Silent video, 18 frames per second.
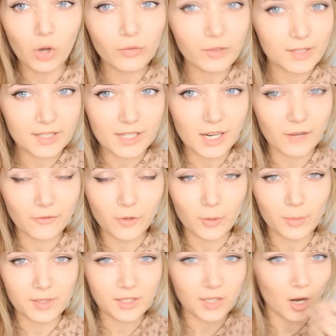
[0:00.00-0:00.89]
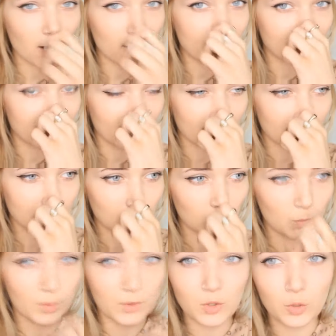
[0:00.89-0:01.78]
Obviously, if your mascara is like
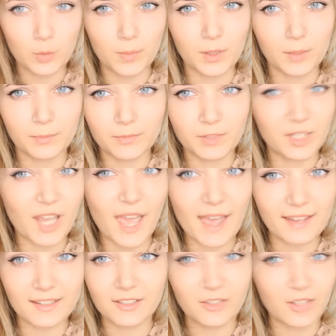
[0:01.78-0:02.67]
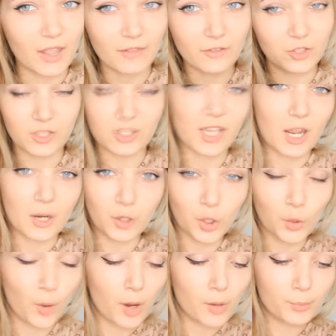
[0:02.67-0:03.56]
super dead, then just get a
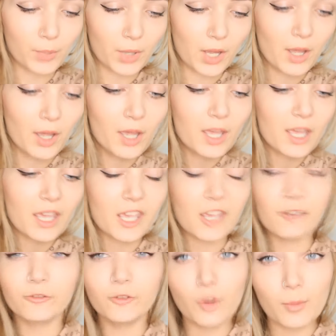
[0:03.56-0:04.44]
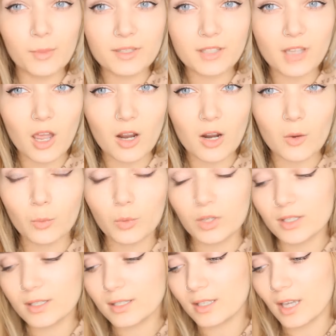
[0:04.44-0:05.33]
new one, but if your mascara
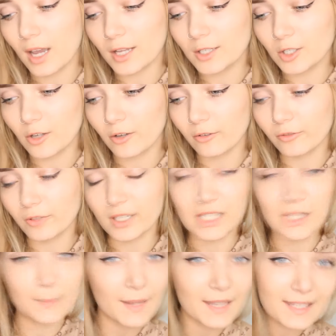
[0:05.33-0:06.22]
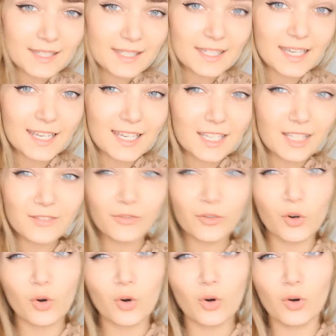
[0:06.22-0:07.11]
was kind of
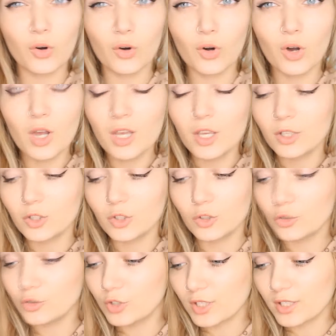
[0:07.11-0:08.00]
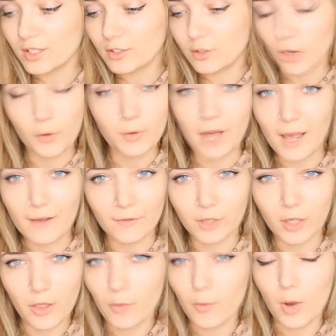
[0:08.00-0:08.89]
expensive or you just don't
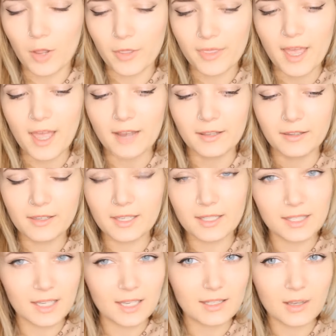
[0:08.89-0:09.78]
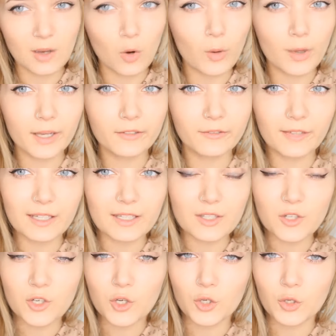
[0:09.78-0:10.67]
have another one, then this is a quick
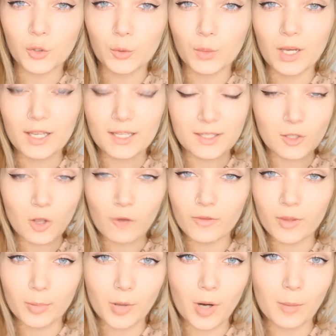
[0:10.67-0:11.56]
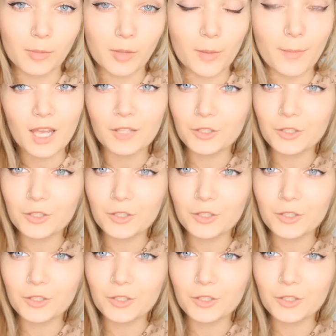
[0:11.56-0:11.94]
fix to solve the problem,